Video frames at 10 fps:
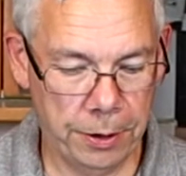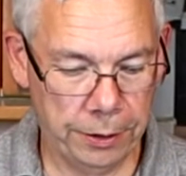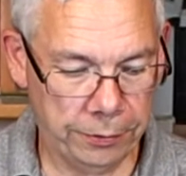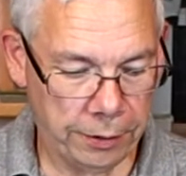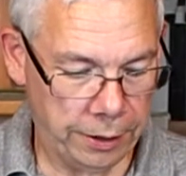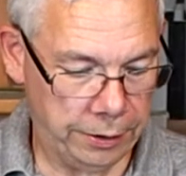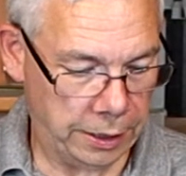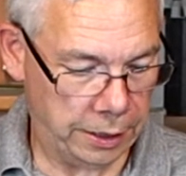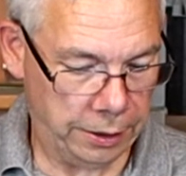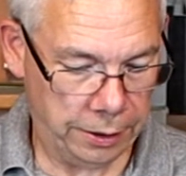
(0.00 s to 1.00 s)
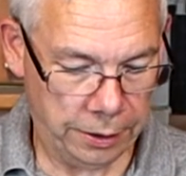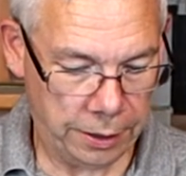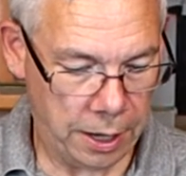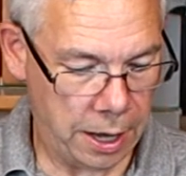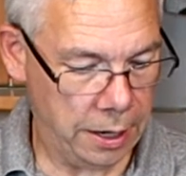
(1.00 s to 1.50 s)
breads are done,
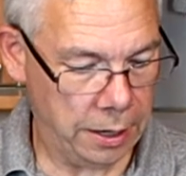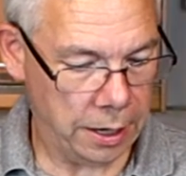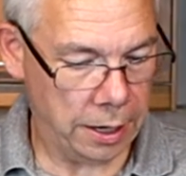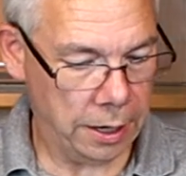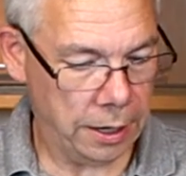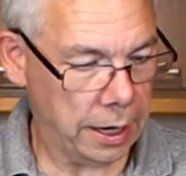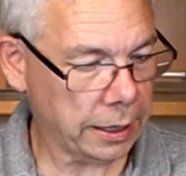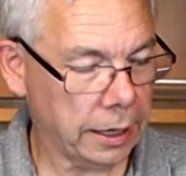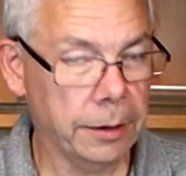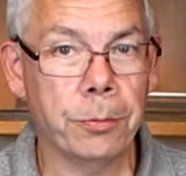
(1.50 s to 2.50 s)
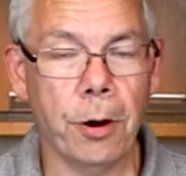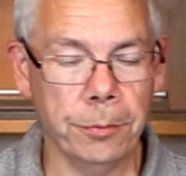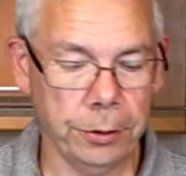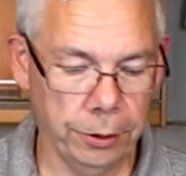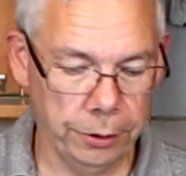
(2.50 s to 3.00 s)
and like I
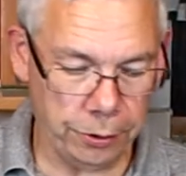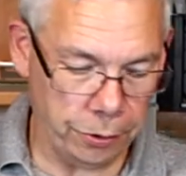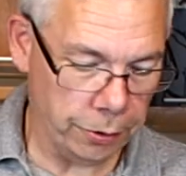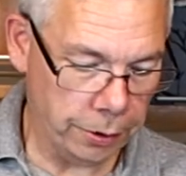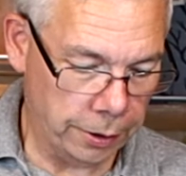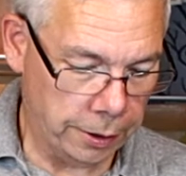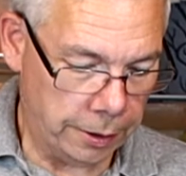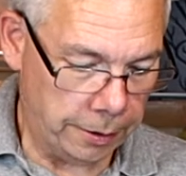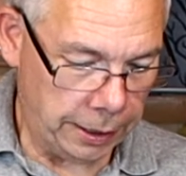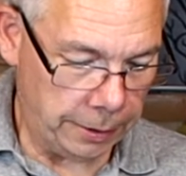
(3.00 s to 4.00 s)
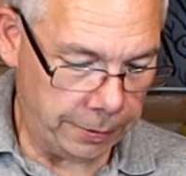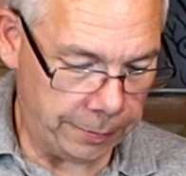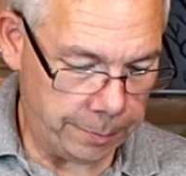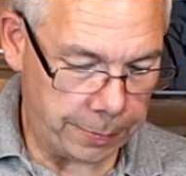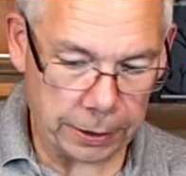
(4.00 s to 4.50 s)
promised, I'm gonna do a little bit
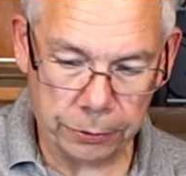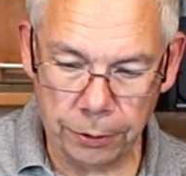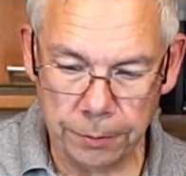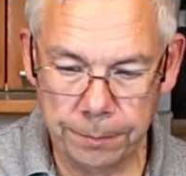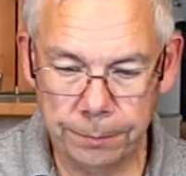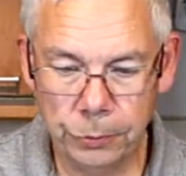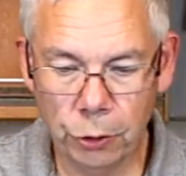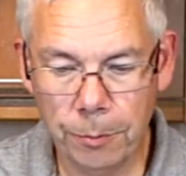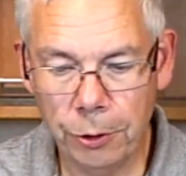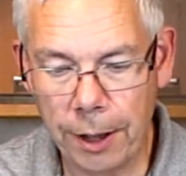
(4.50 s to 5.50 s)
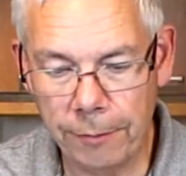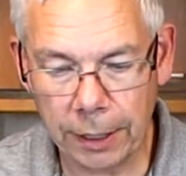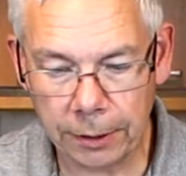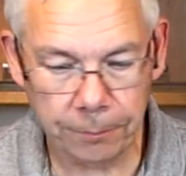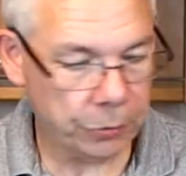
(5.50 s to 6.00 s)
with butter. Normally you have
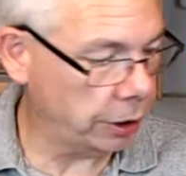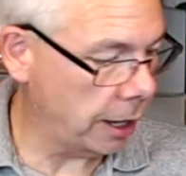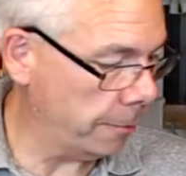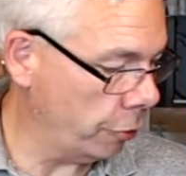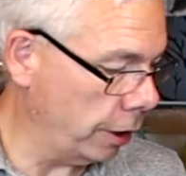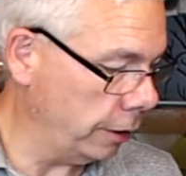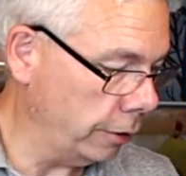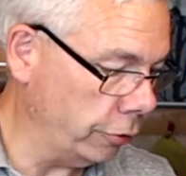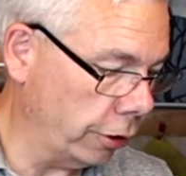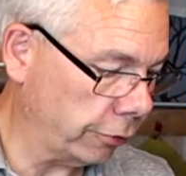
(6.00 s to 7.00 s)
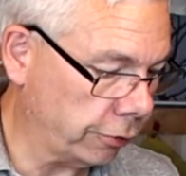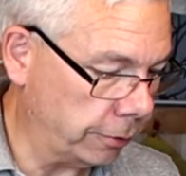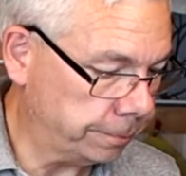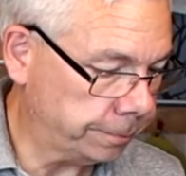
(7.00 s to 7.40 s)
like the naan bread and just